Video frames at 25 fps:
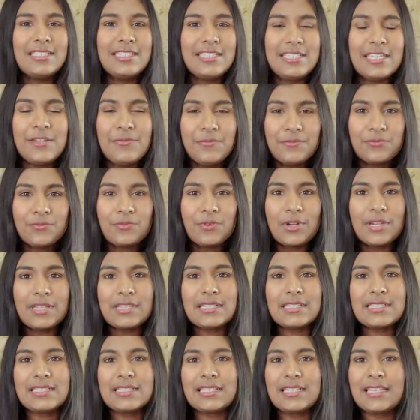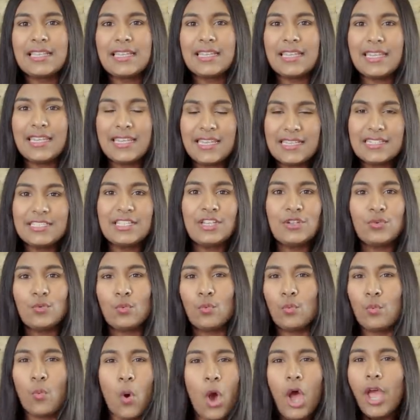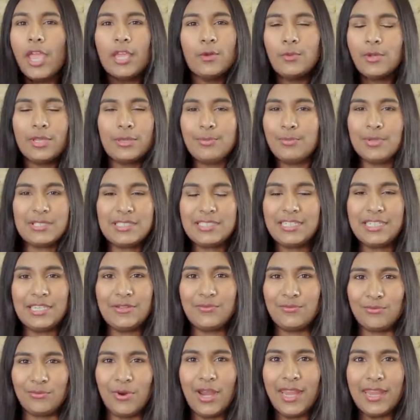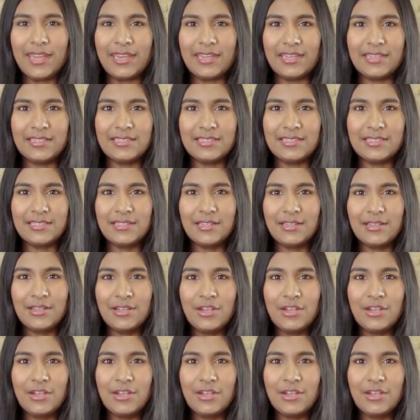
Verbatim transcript: Difference isn't why we perceive race.